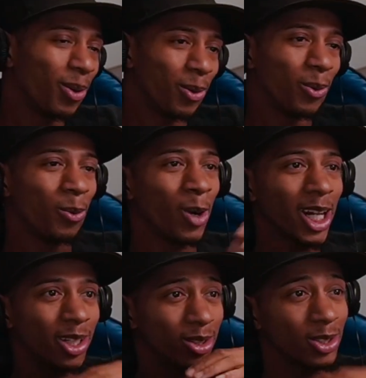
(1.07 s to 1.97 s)
What
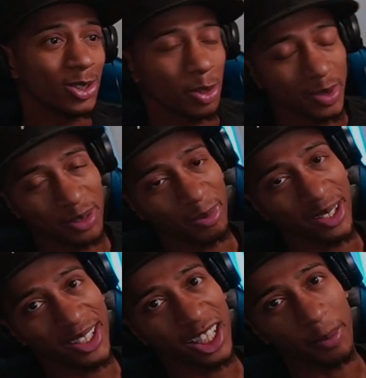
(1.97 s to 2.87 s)
it do, YouTube? It's your boy
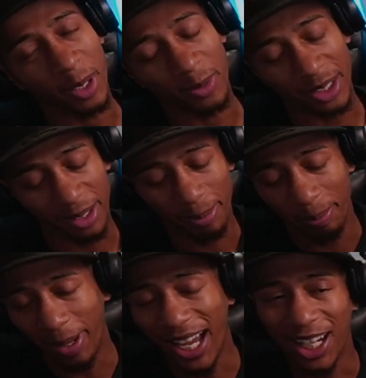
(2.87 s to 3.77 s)
Deadman. We
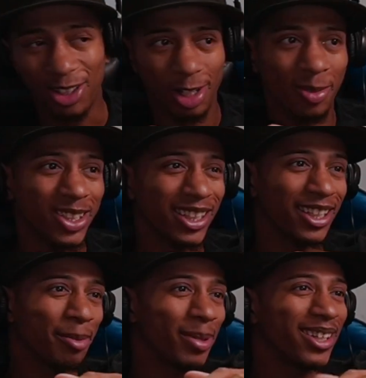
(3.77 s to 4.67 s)
back in the trap, cooking
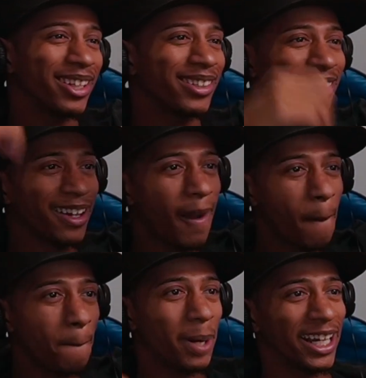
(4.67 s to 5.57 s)
up another
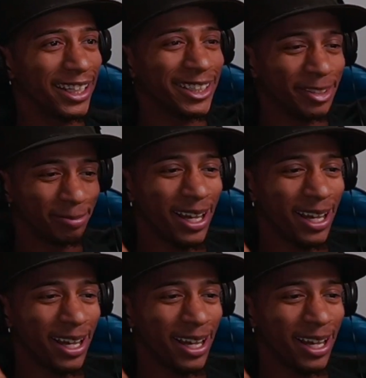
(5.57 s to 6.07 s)
banger.